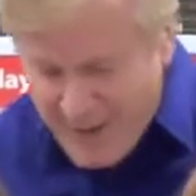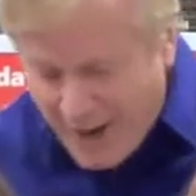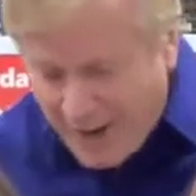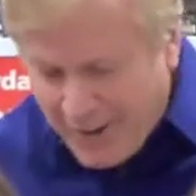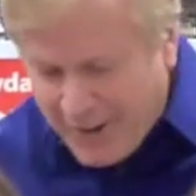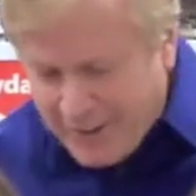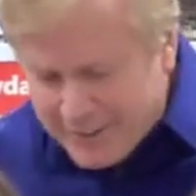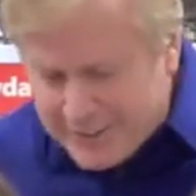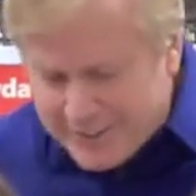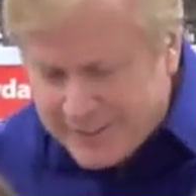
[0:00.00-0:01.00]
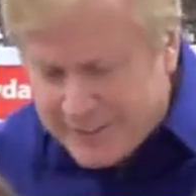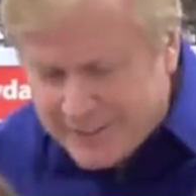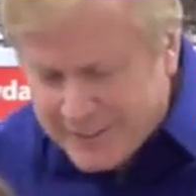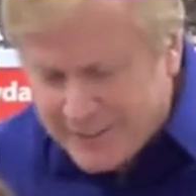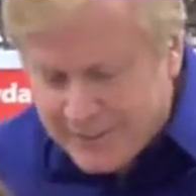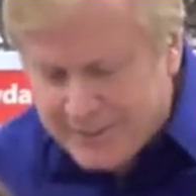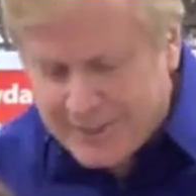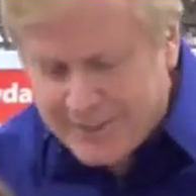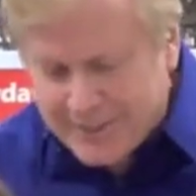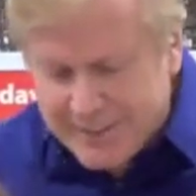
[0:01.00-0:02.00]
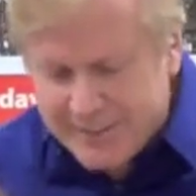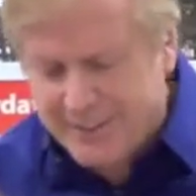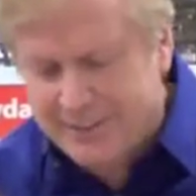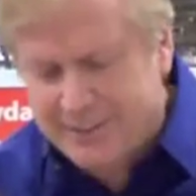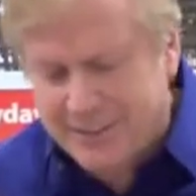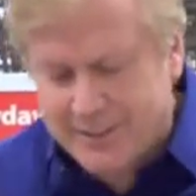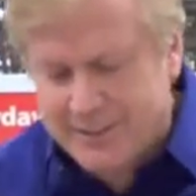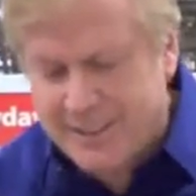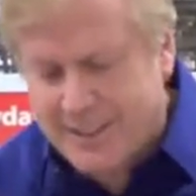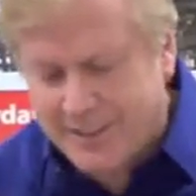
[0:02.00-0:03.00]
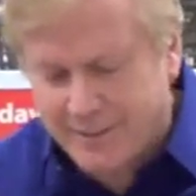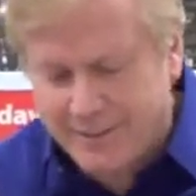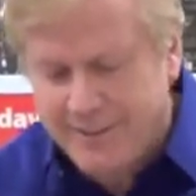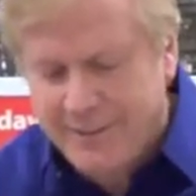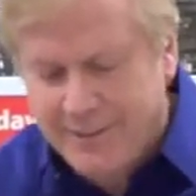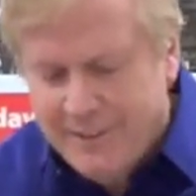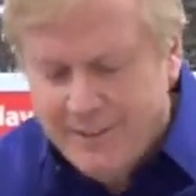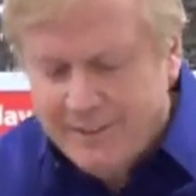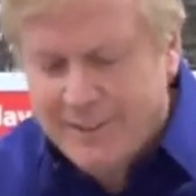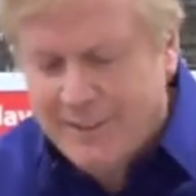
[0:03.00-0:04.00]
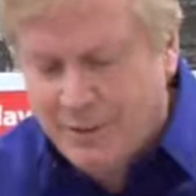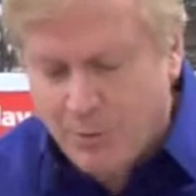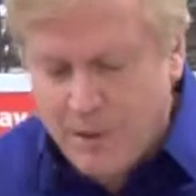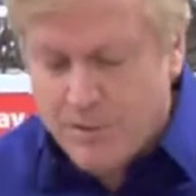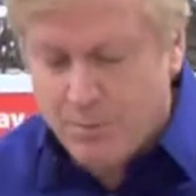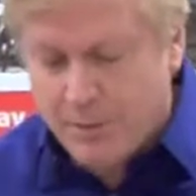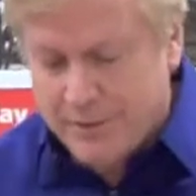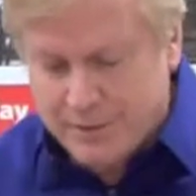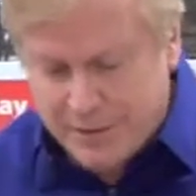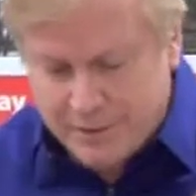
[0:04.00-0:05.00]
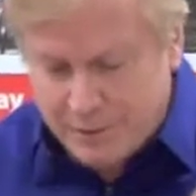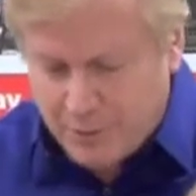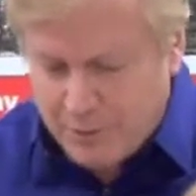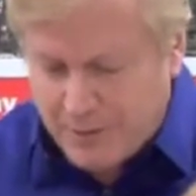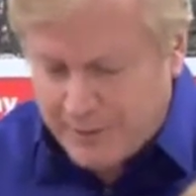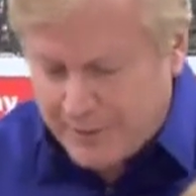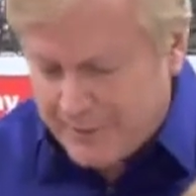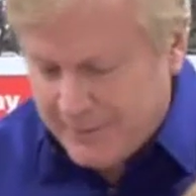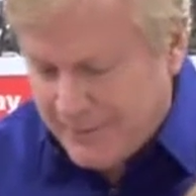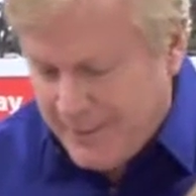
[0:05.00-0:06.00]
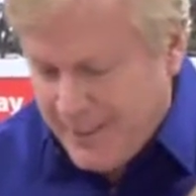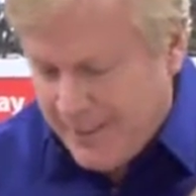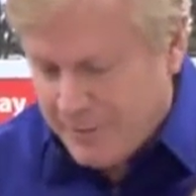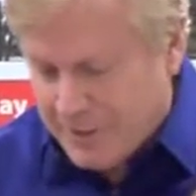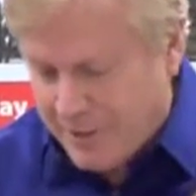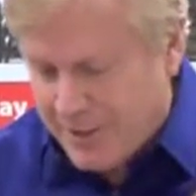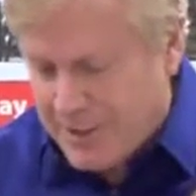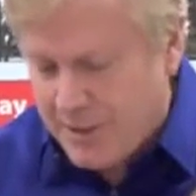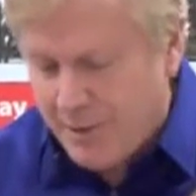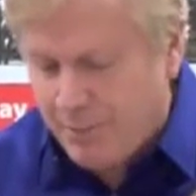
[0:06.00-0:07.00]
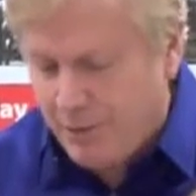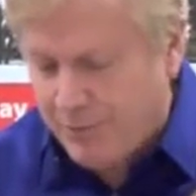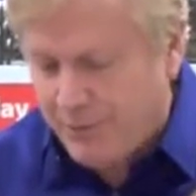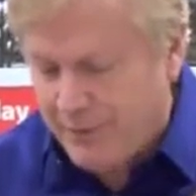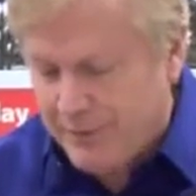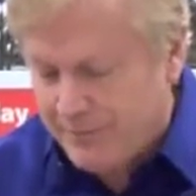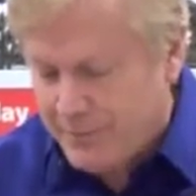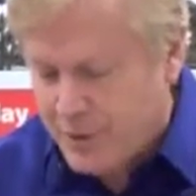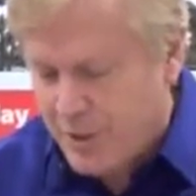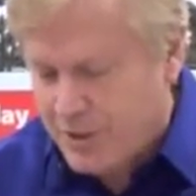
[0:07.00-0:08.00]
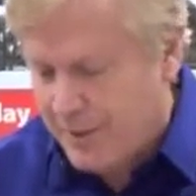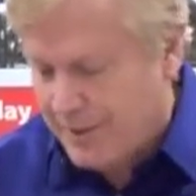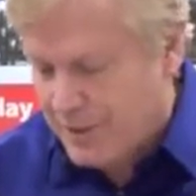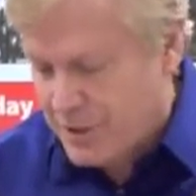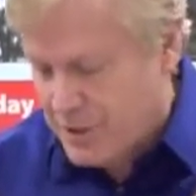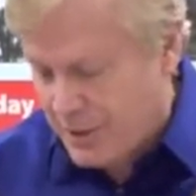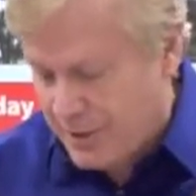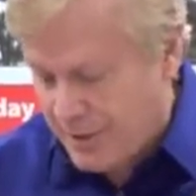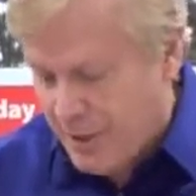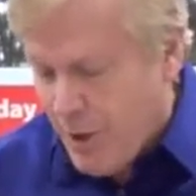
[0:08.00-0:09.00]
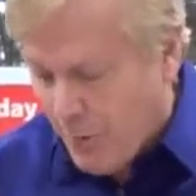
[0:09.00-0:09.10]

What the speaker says: All right, let's see. Look at this. Let's check this out. It's like a razor blade slicing through butter. Every slice thin and perfect, just like I just took it,